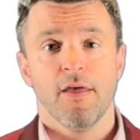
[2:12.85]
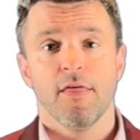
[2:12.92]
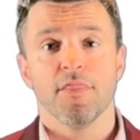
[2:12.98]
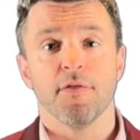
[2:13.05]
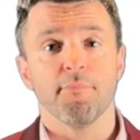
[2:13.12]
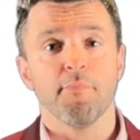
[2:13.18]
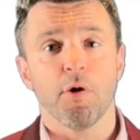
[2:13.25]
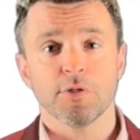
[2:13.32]
The
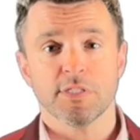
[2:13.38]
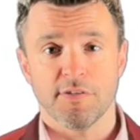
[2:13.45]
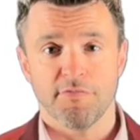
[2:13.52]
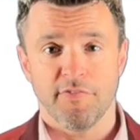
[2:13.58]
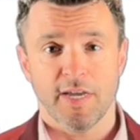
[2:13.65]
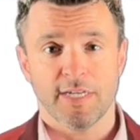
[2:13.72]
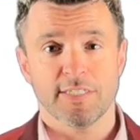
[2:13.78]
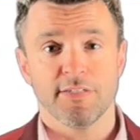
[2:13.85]
most
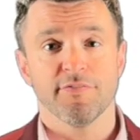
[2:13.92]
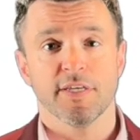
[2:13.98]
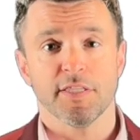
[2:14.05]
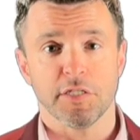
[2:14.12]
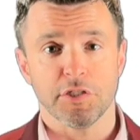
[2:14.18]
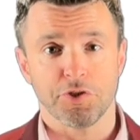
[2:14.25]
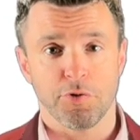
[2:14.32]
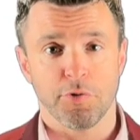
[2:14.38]
effective and
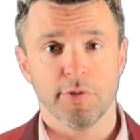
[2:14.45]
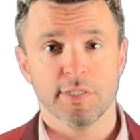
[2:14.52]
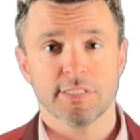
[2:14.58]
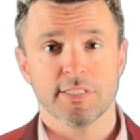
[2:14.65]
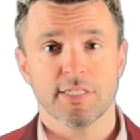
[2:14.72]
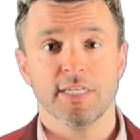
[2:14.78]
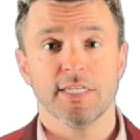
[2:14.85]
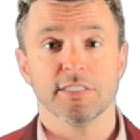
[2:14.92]
the
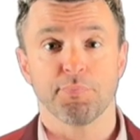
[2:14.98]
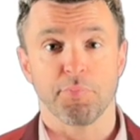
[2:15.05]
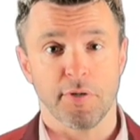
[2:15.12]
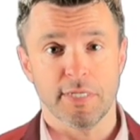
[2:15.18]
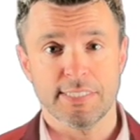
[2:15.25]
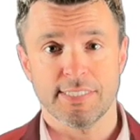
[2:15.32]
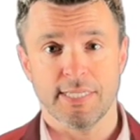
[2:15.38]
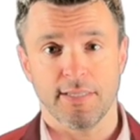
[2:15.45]
truest is
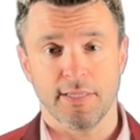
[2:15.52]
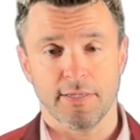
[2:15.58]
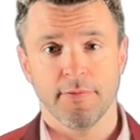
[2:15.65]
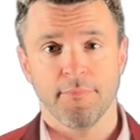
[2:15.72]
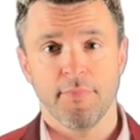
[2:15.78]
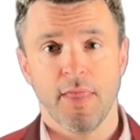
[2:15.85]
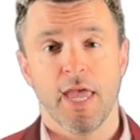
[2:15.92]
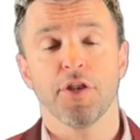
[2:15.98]
pre-selling,
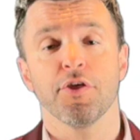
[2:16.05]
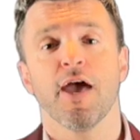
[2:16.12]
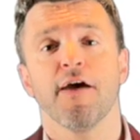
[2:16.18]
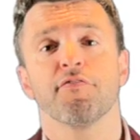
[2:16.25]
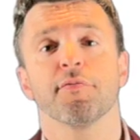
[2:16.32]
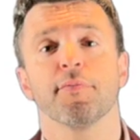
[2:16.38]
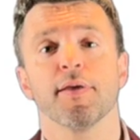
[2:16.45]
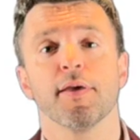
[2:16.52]
and you have
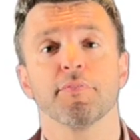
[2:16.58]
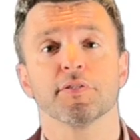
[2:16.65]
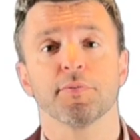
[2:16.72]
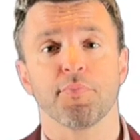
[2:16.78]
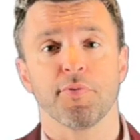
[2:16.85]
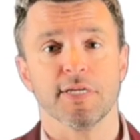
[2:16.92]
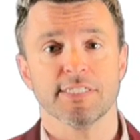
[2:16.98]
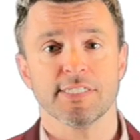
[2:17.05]
to be able to
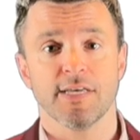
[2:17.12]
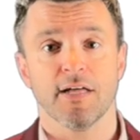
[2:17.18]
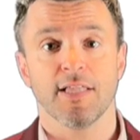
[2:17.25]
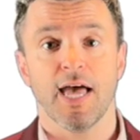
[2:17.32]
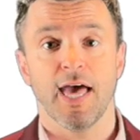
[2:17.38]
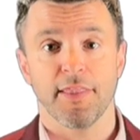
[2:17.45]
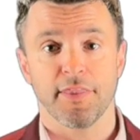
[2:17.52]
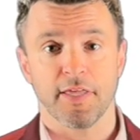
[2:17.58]
pre-sell
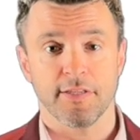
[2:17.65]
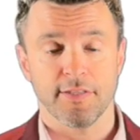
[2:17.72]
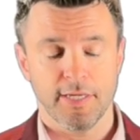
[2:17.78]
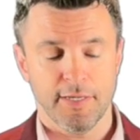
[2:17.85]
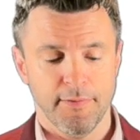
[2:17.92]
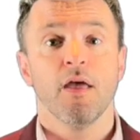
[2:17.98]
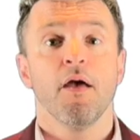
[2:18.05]
ethically.